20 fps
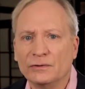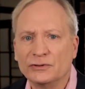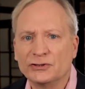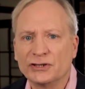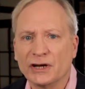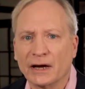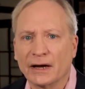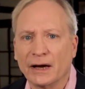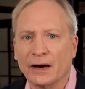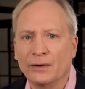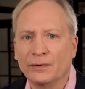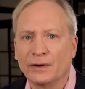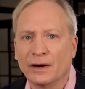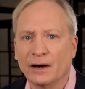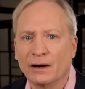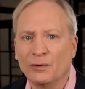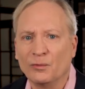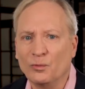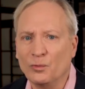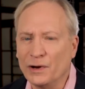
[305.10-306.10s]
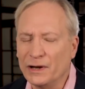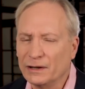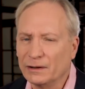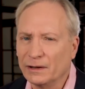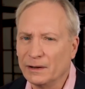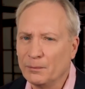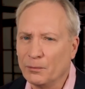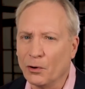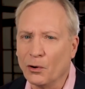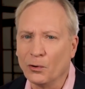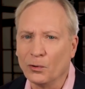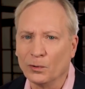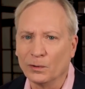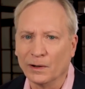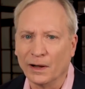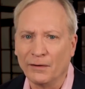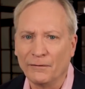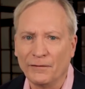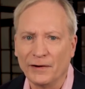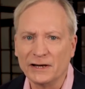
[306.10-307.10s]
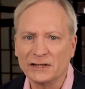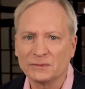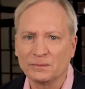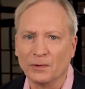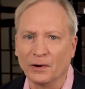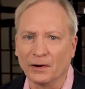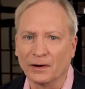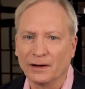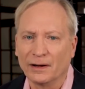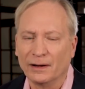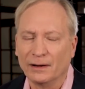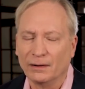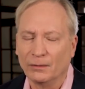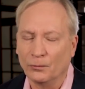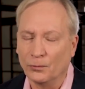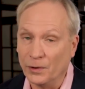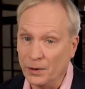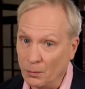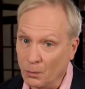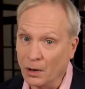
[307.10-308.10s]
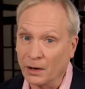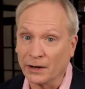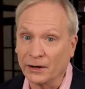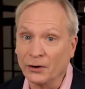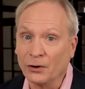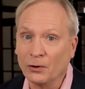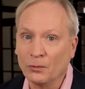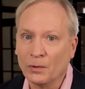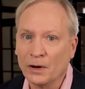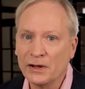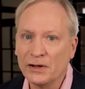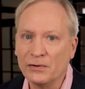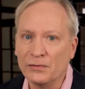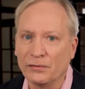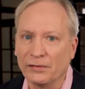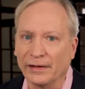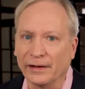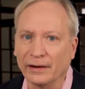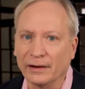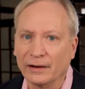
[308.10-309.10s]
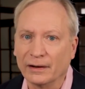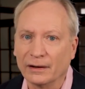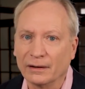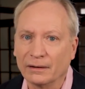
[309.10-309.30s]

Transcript: to check out our weekly poll on Facebook. We want to know what you think.